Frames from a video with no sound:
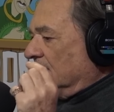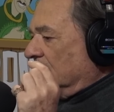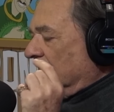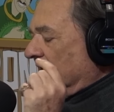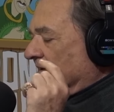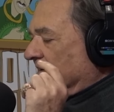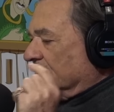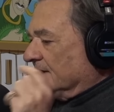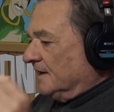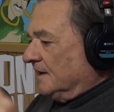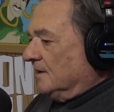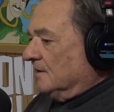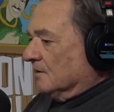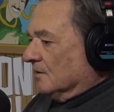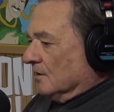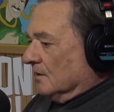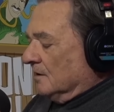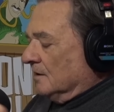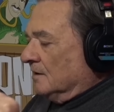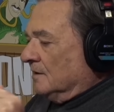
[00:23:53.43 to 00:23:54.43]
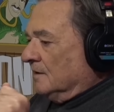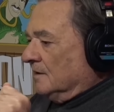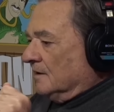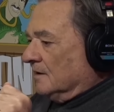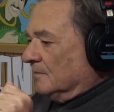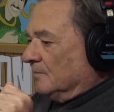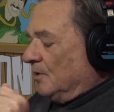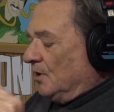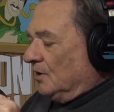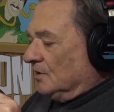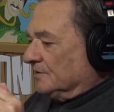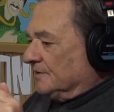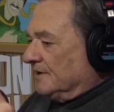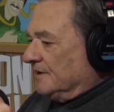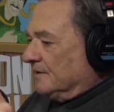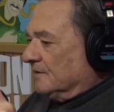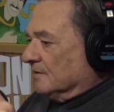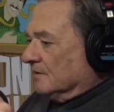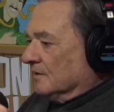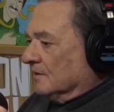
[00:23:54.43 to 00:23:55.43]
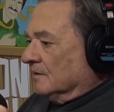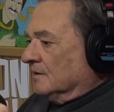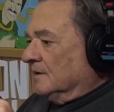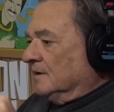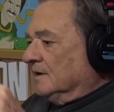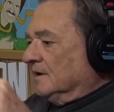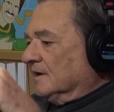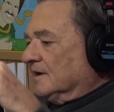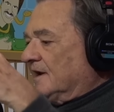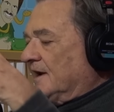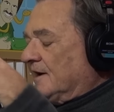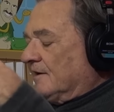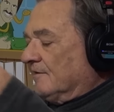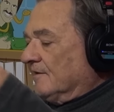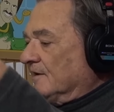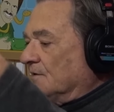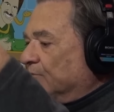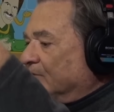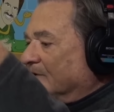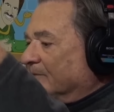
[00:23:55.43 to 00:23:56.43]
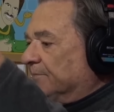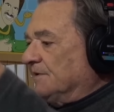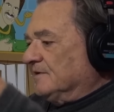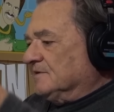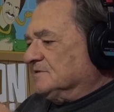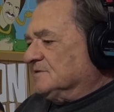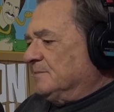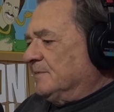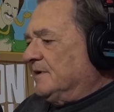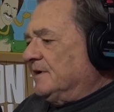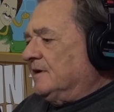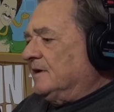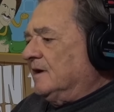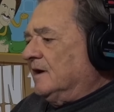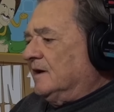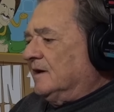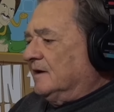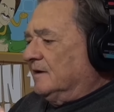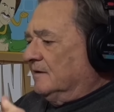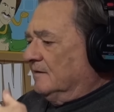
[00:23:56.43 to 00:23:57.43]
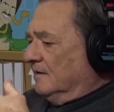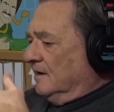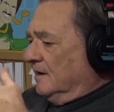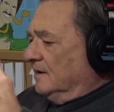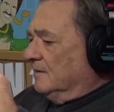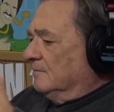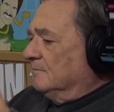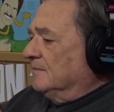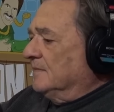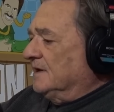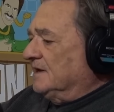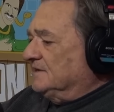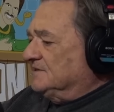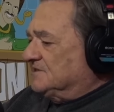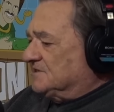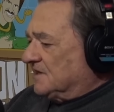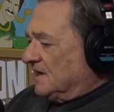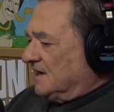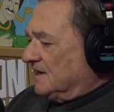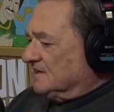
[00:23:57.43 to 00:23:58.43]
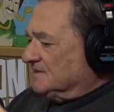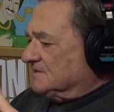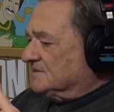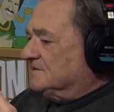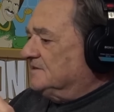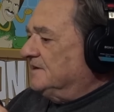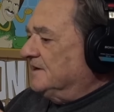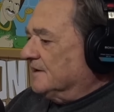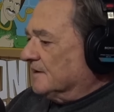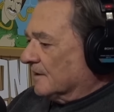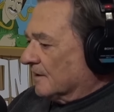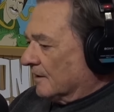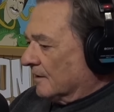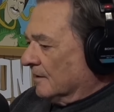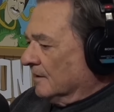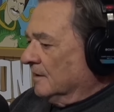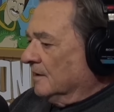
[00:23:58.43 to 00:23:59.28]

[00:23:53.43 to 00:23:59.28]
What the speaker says: an eagle, a bald eagle, carrying what appears to be a mid-sized deer.